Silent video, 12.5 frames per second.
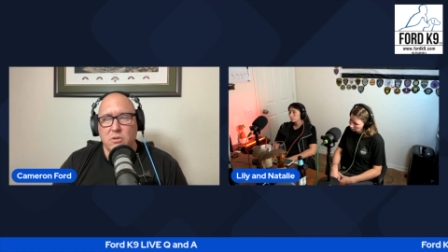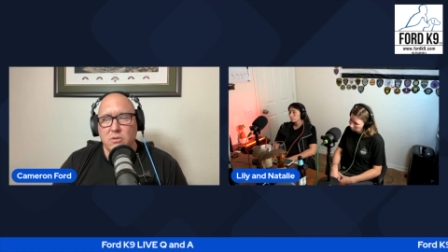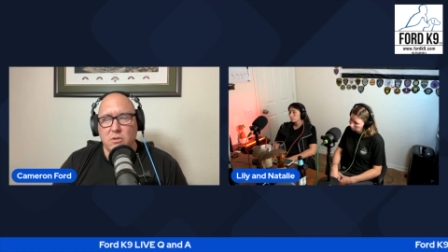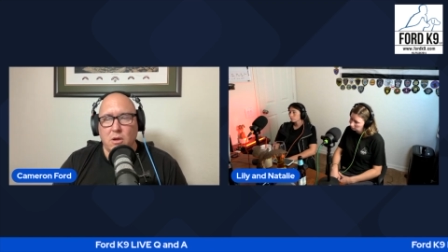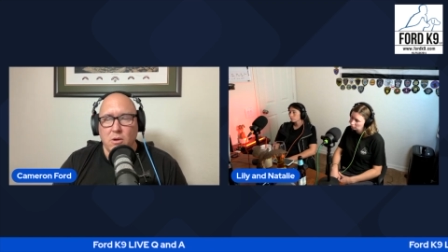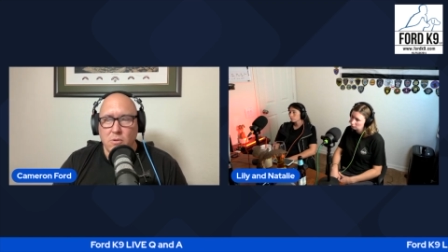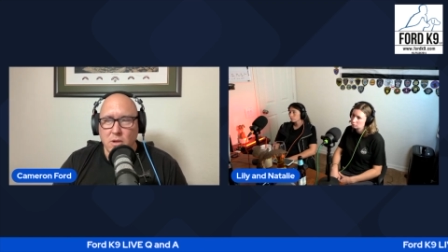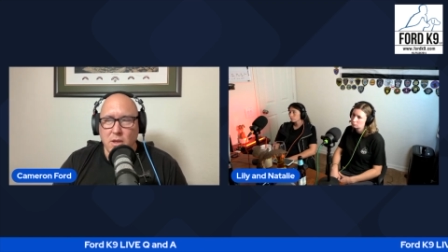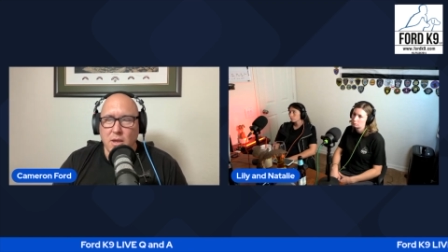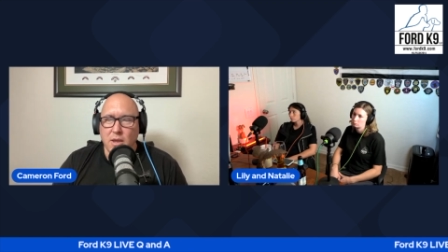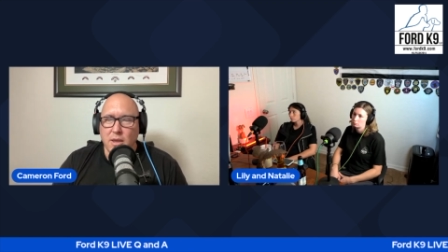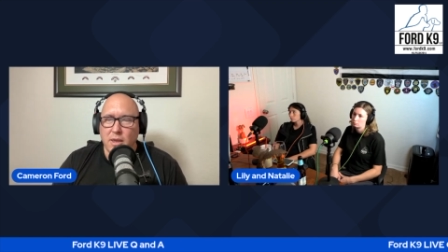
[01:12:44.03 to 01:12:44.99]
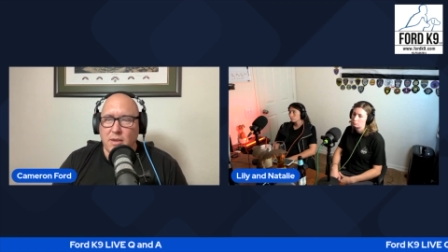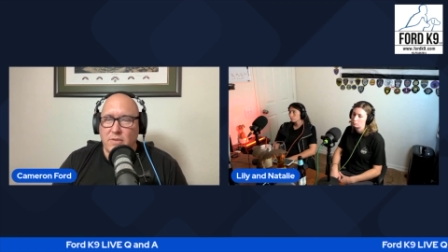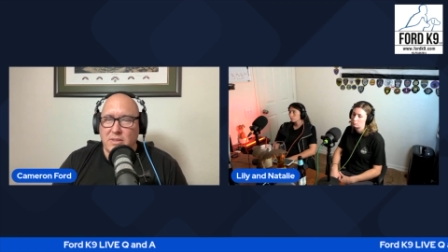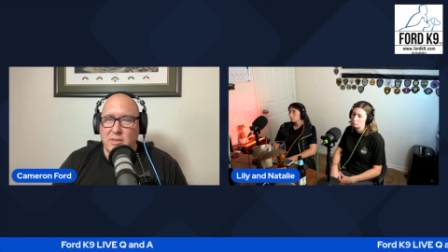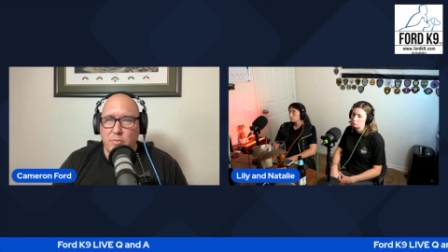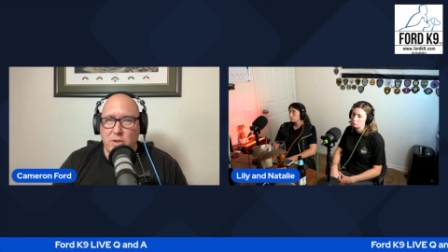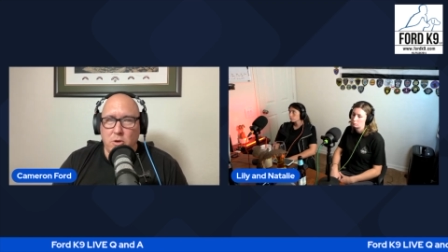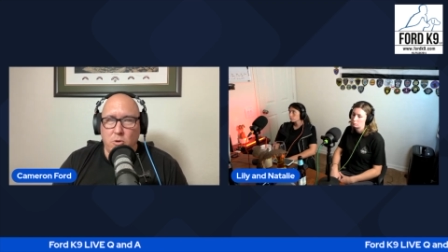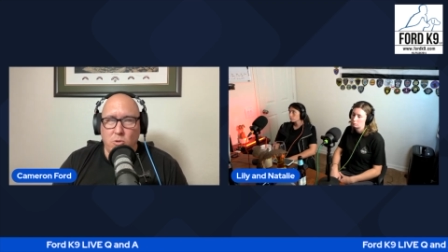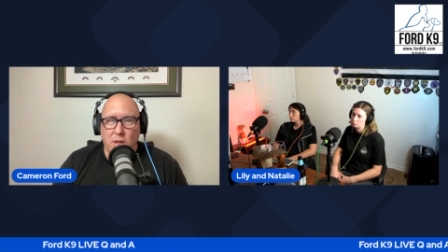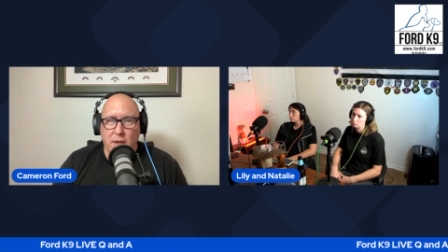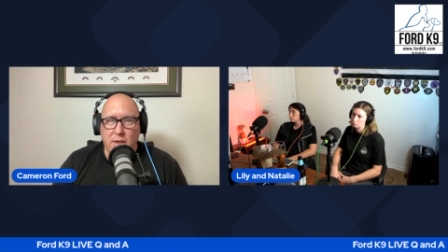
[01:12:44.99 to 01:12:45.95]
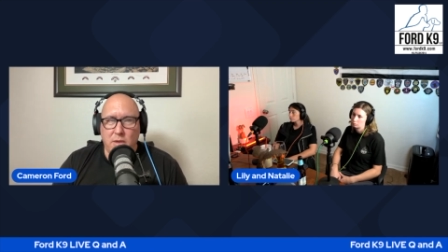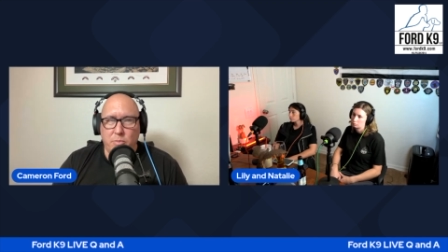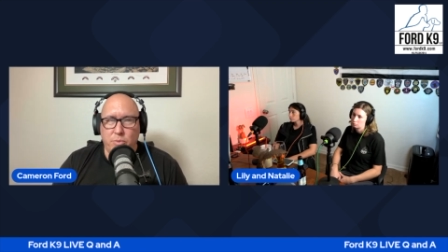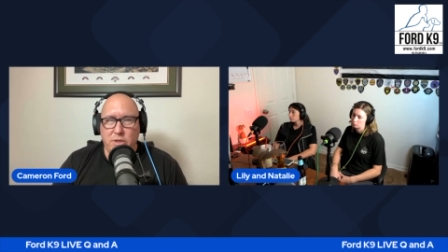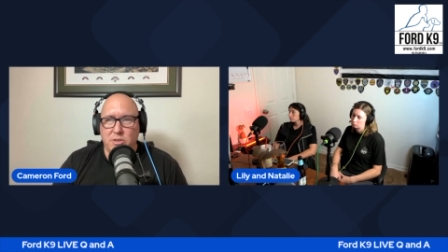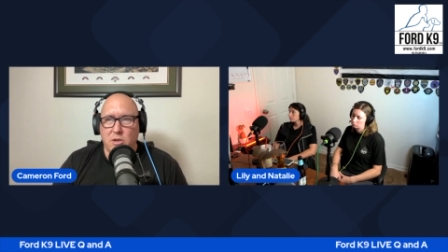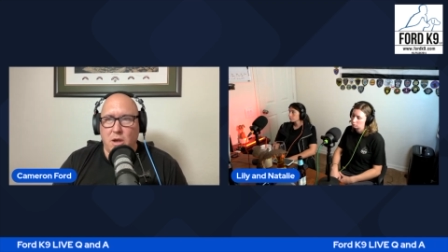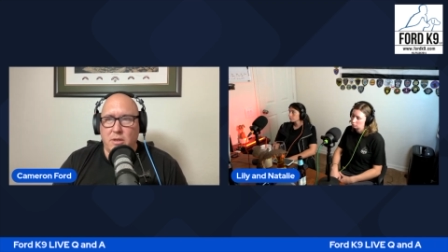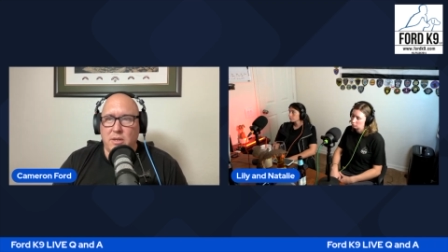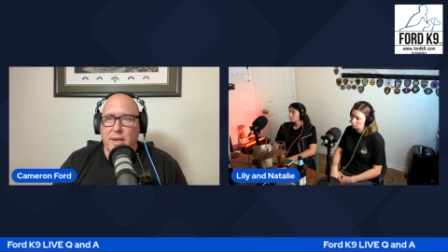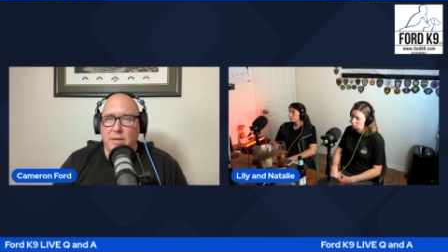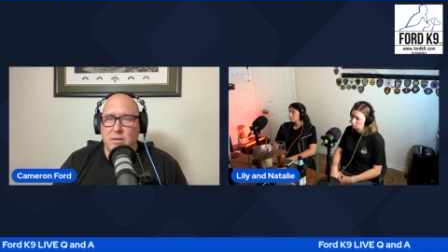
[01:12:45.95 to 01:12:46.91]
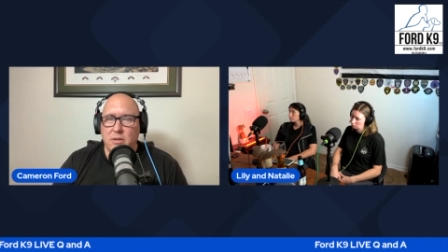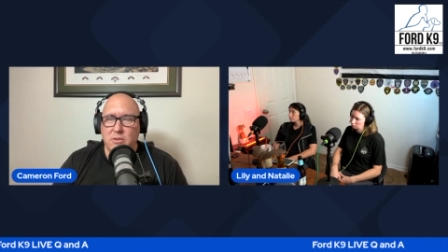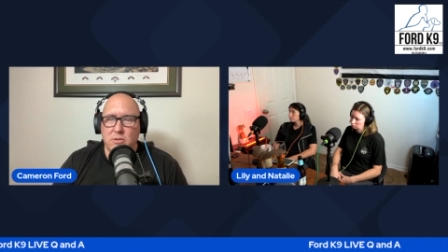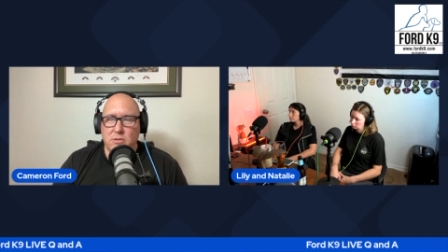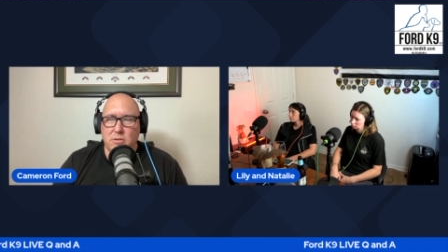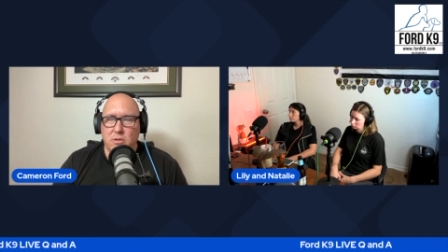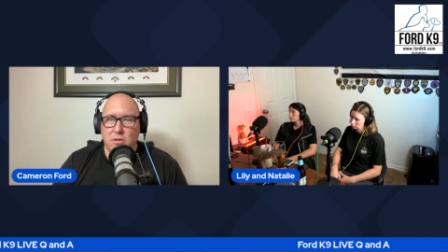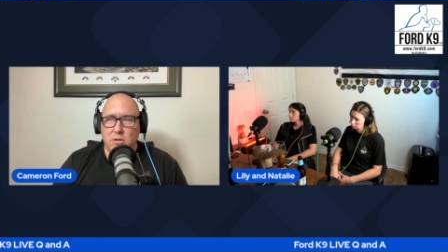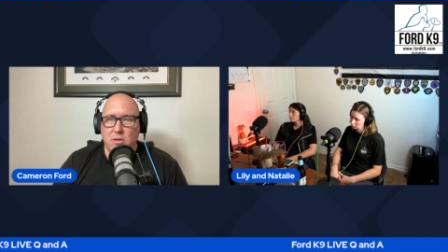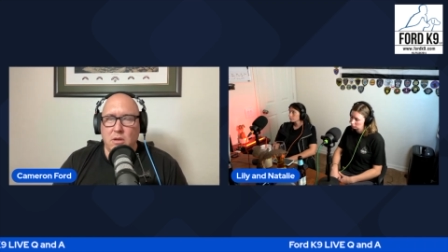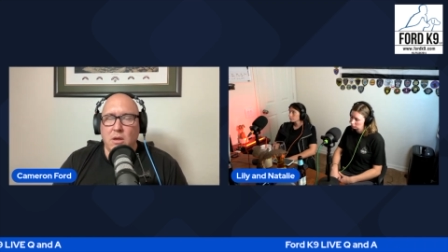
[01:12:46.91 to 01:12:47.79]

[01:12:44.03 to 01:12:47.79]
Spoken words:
So if that's something you like, please contact us. The